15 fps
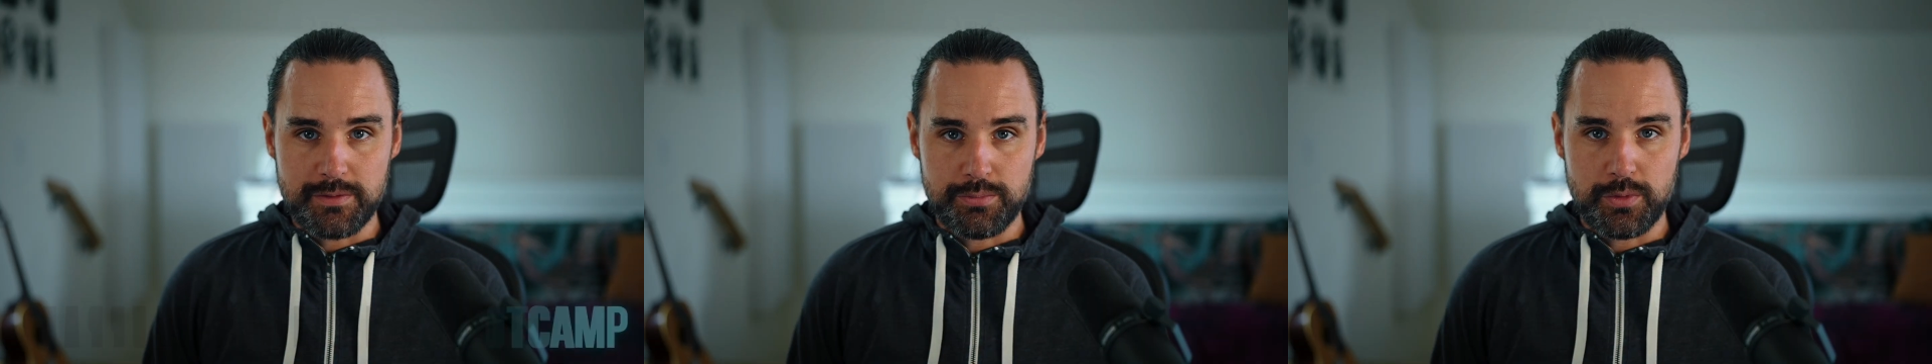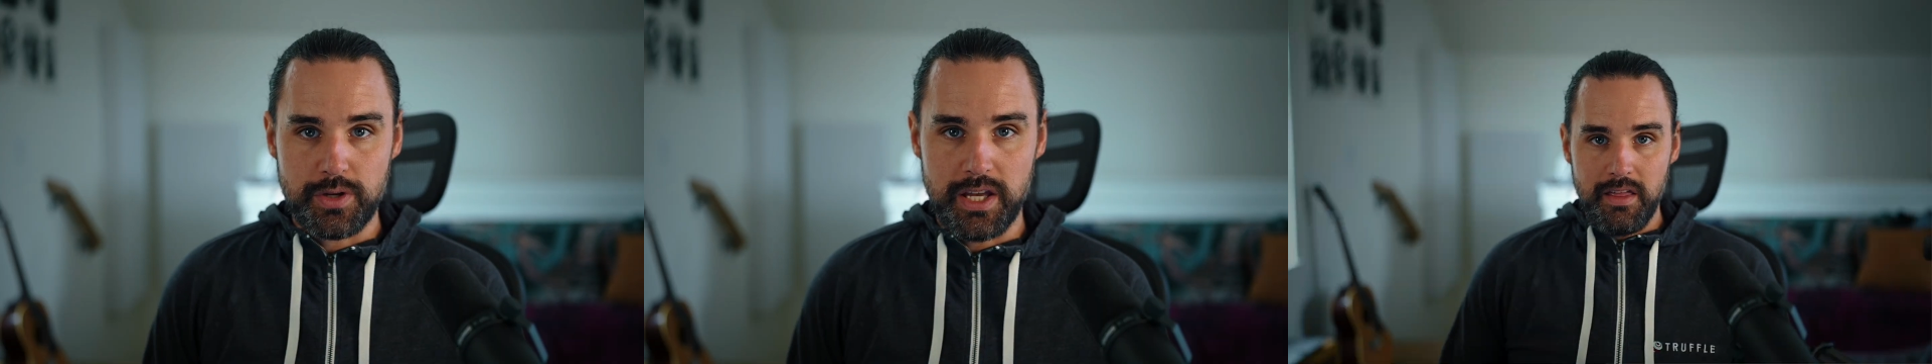
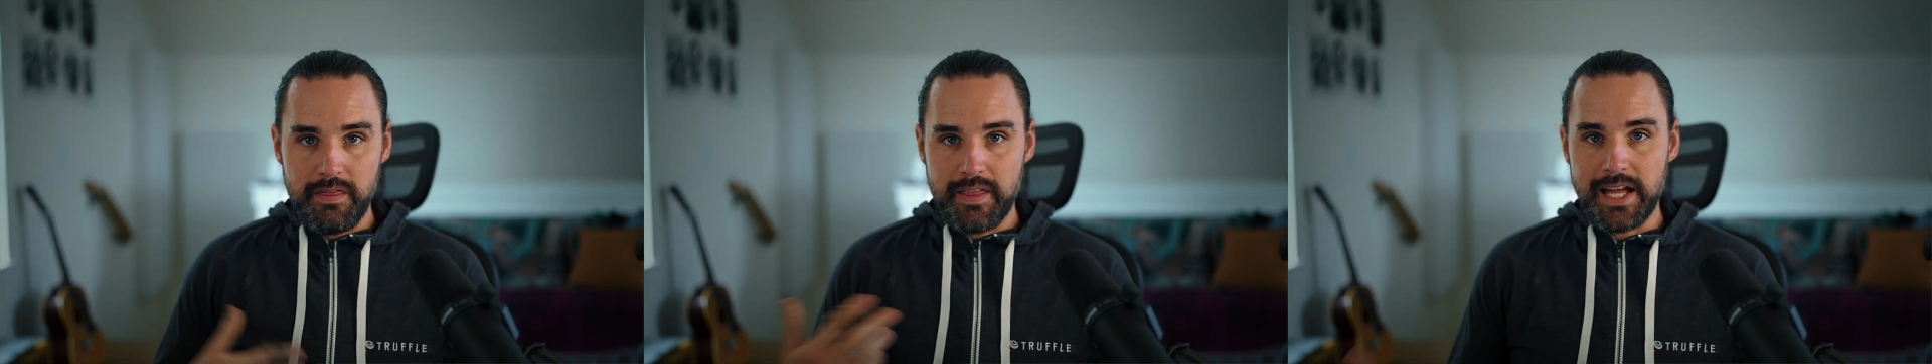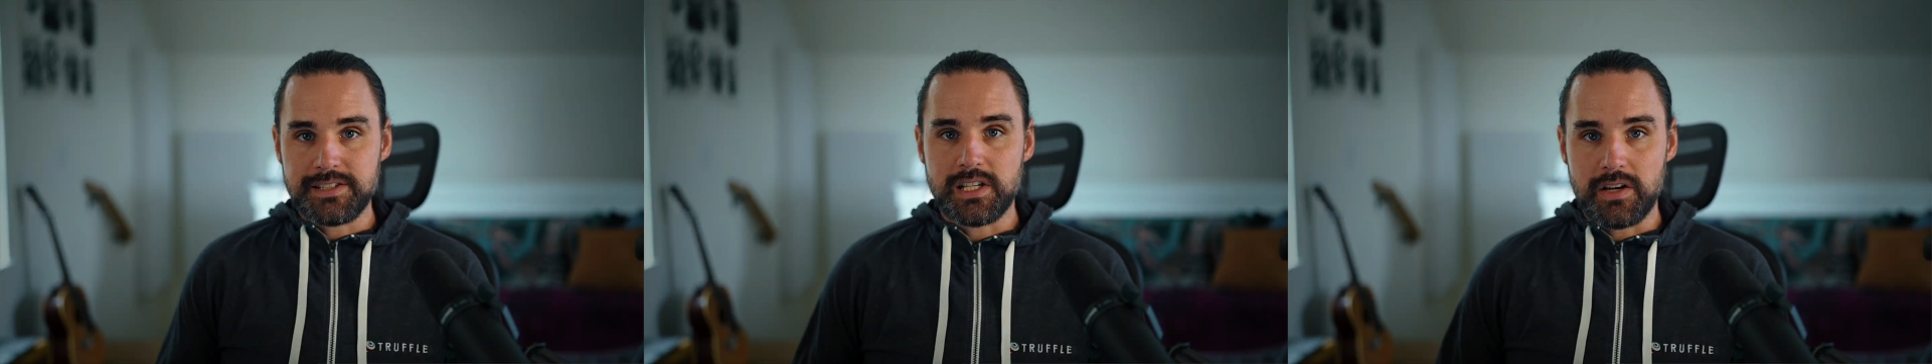bootcamp.
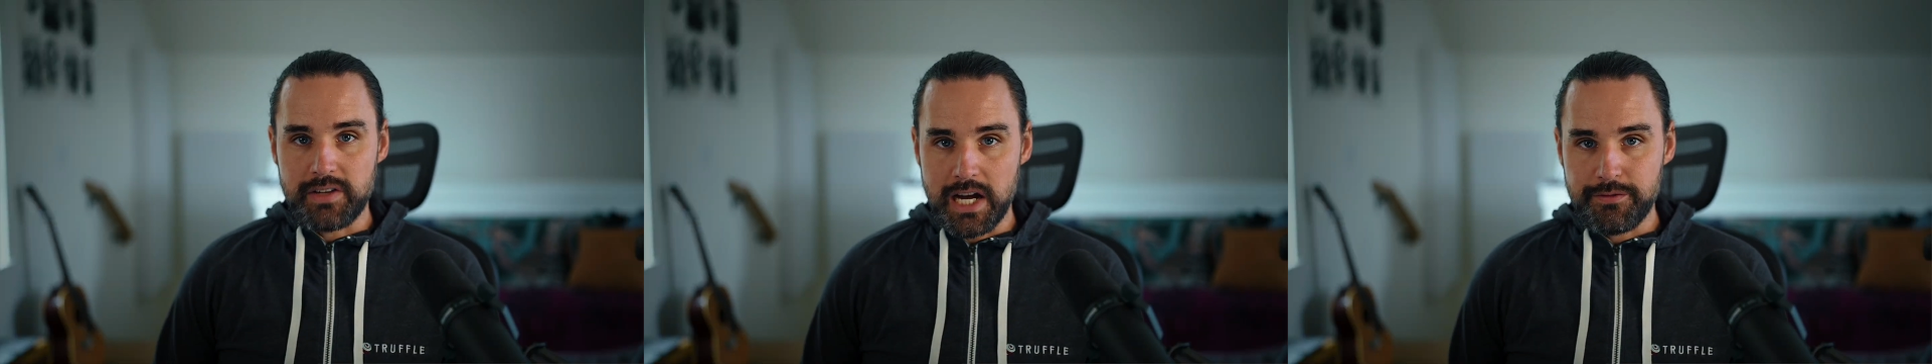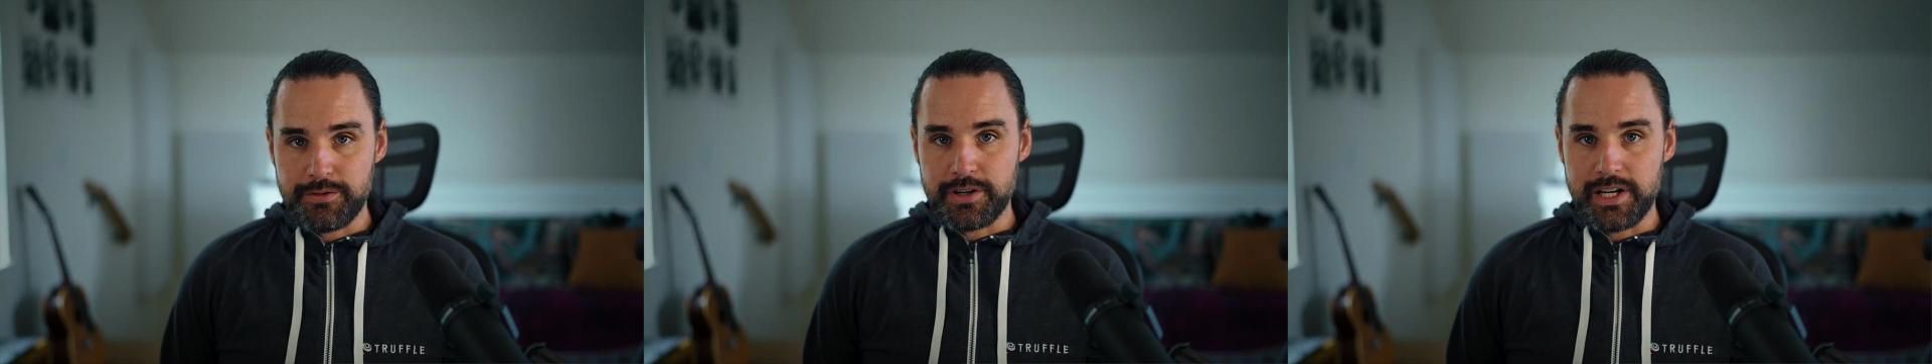That's all I've
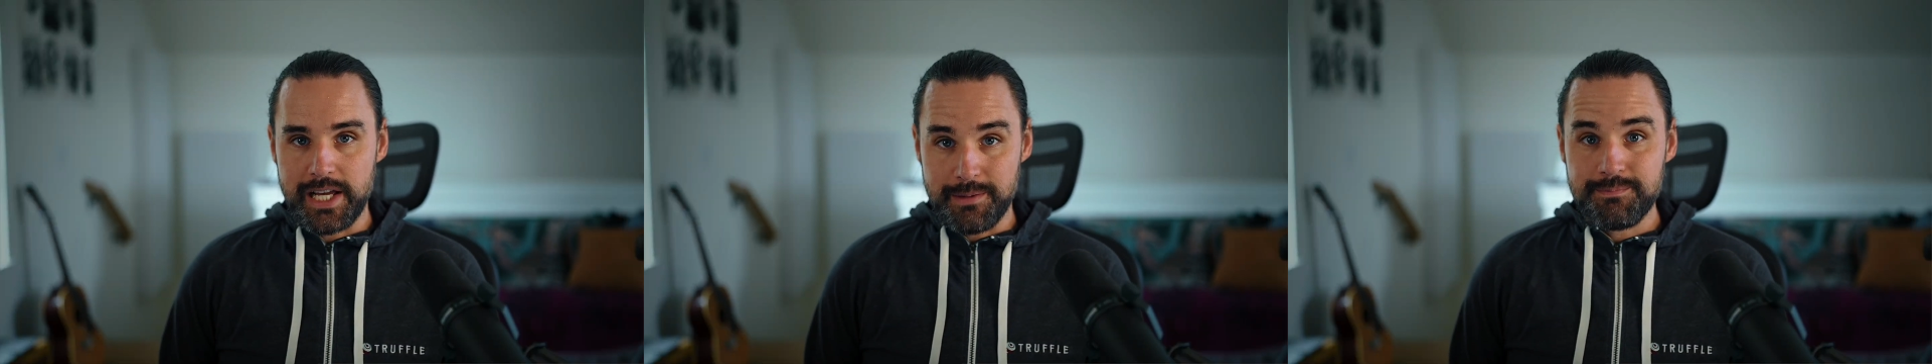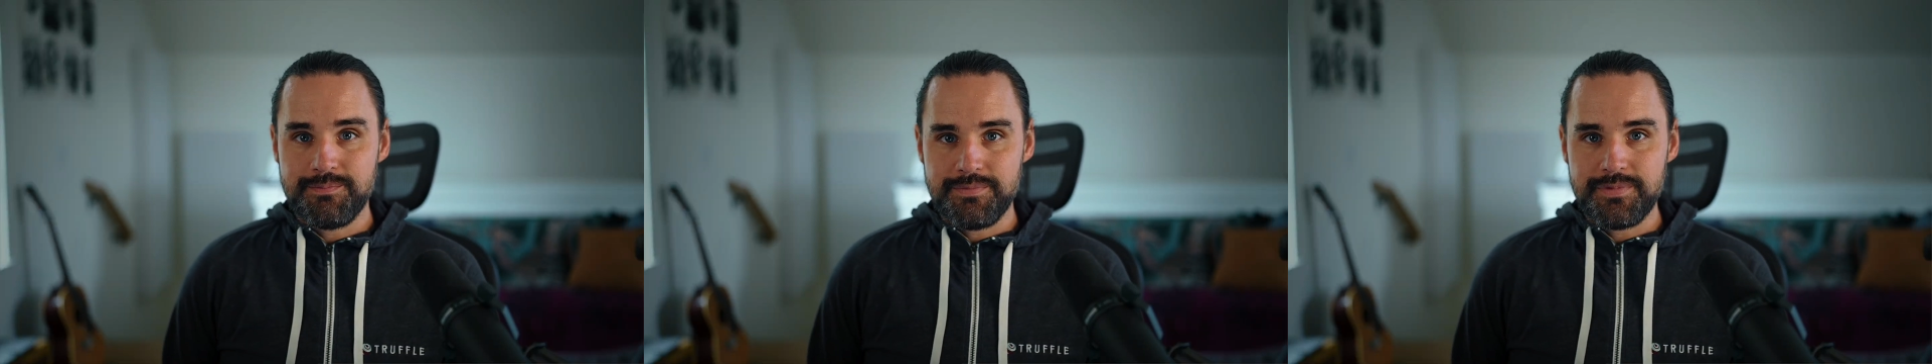got for today.